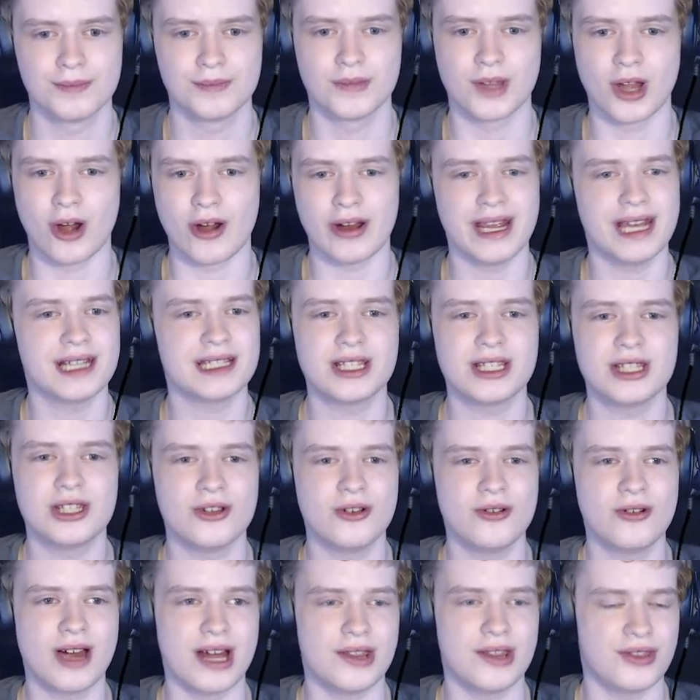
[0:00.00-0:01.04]
All you had to
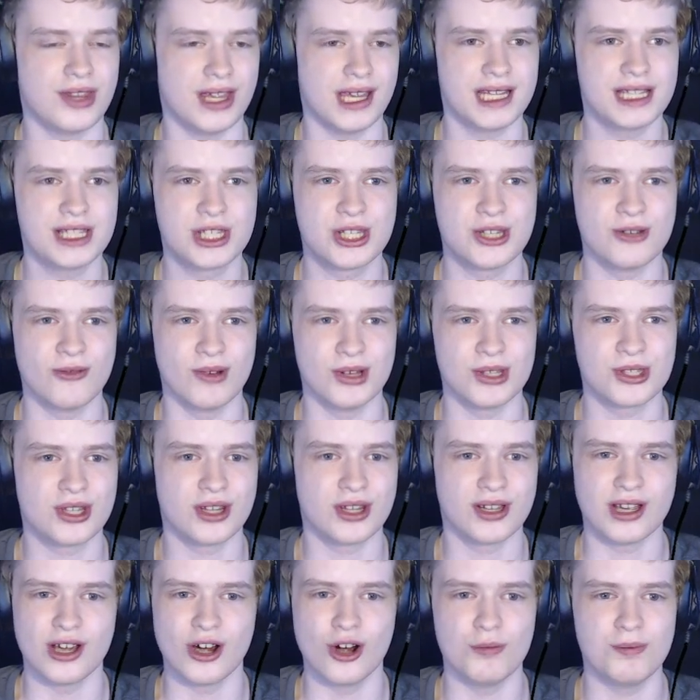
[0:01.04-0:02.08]
do, I think, was to
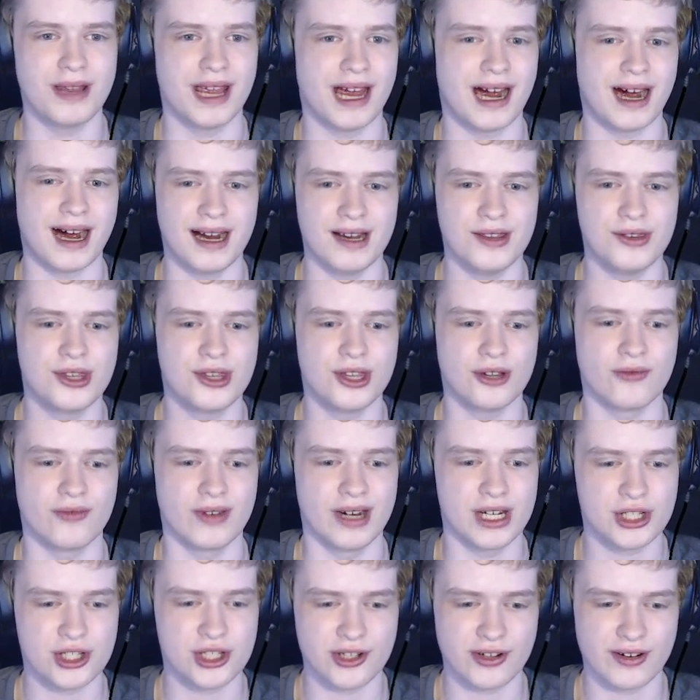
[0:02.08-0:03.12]
go behind the
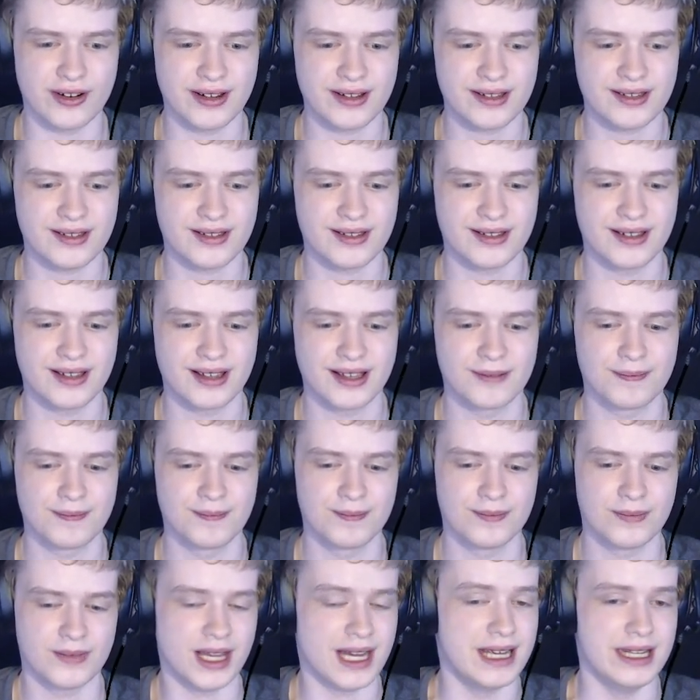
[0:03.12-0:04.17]
restaurant,
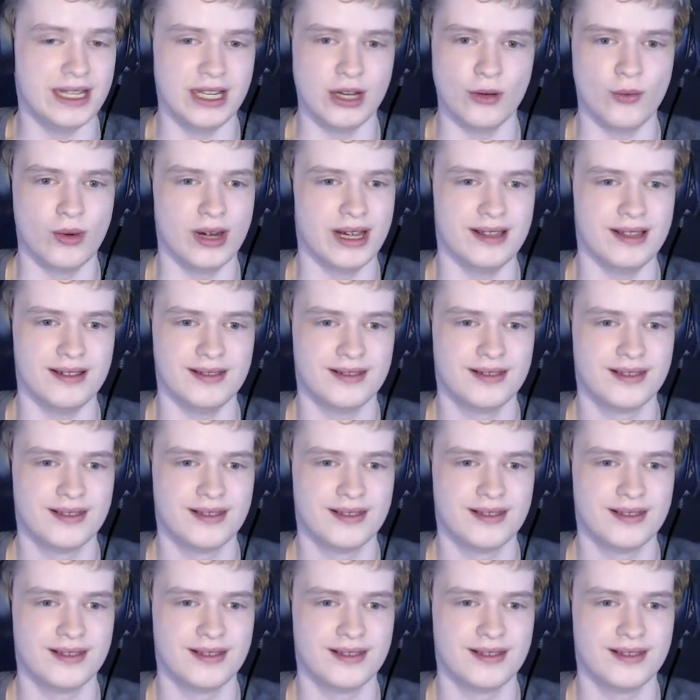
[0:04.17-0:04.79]
and you win.